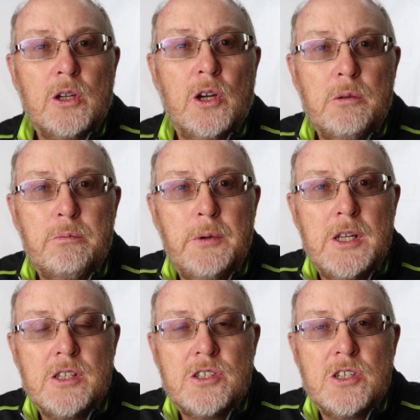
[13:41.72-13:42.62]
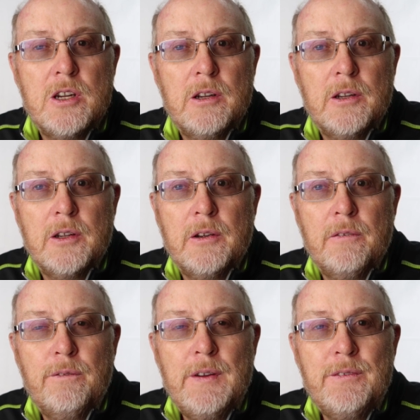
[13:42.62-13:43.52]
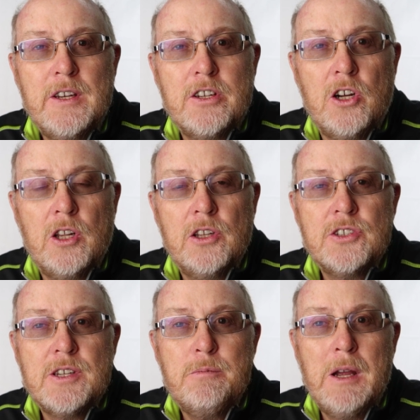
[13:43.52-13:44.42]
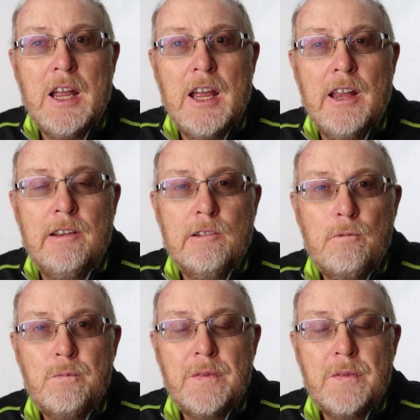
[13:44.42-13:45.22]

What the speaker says: got a bunch, $50 in my hand,